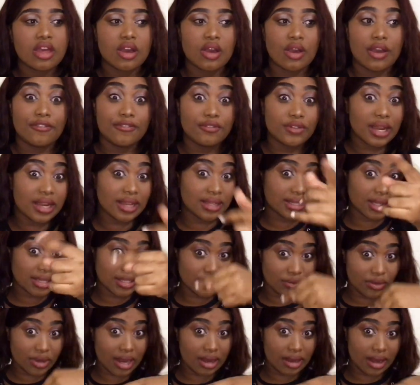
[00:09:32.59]
I found out
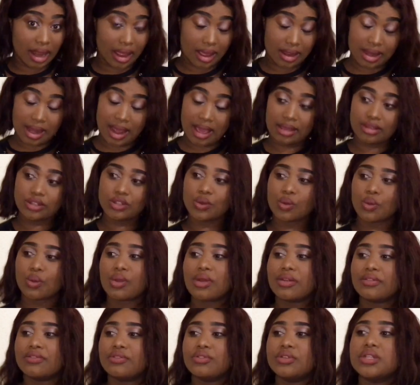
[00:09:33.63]
that I was good
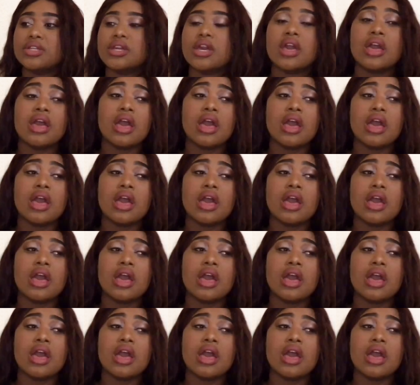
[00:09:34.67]
at food.